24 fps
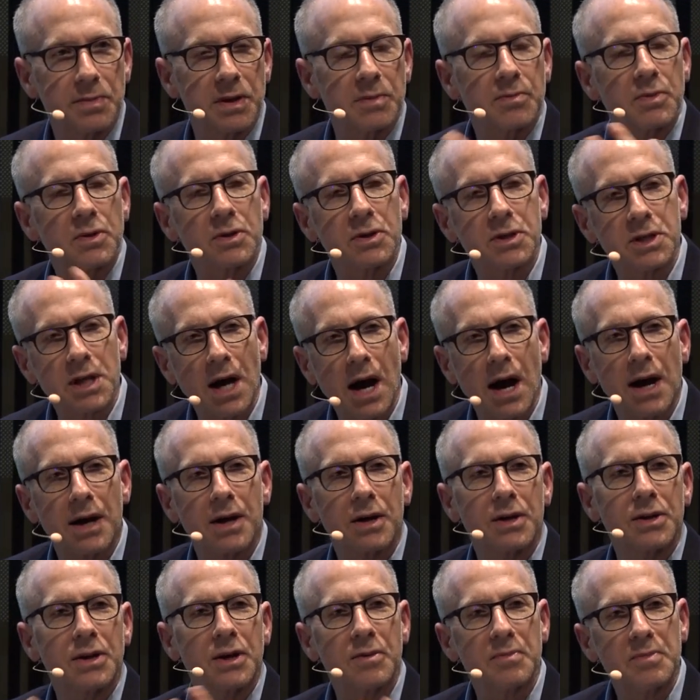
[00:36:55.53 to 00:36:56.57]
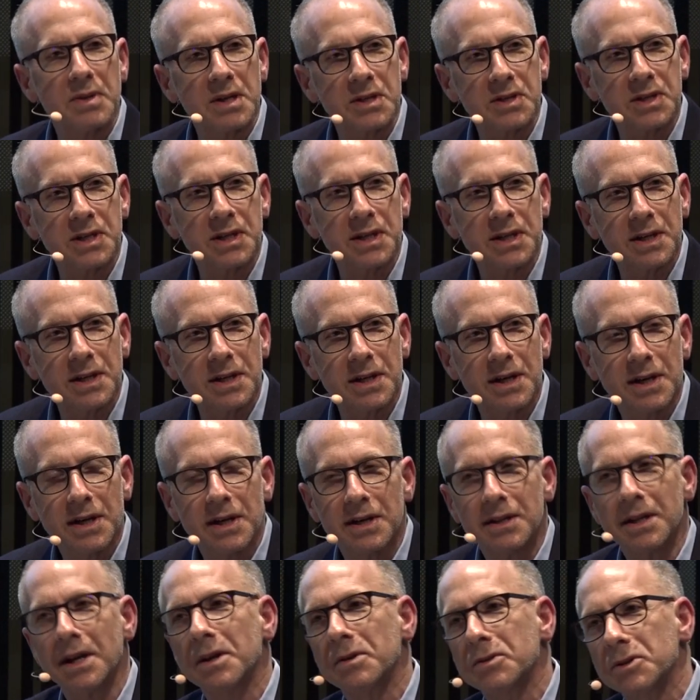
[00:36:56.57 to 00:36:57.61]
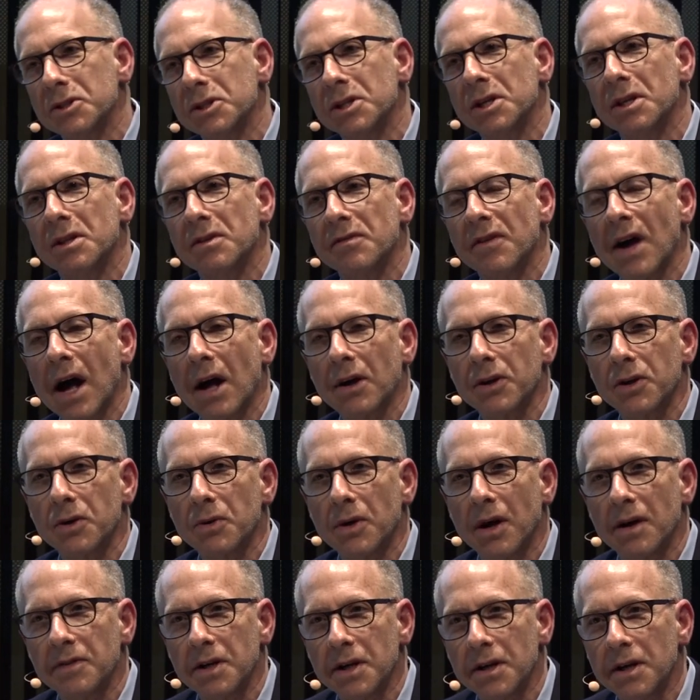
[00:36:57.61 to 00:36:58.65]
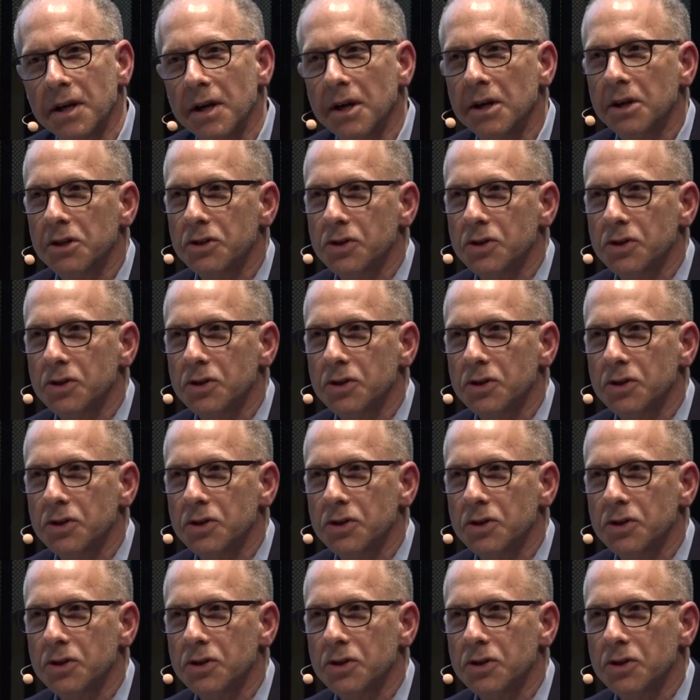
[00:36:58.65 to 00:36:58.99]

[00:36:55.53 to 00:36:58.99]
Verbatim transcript: People are tired, they're busy, they don't see the value of it.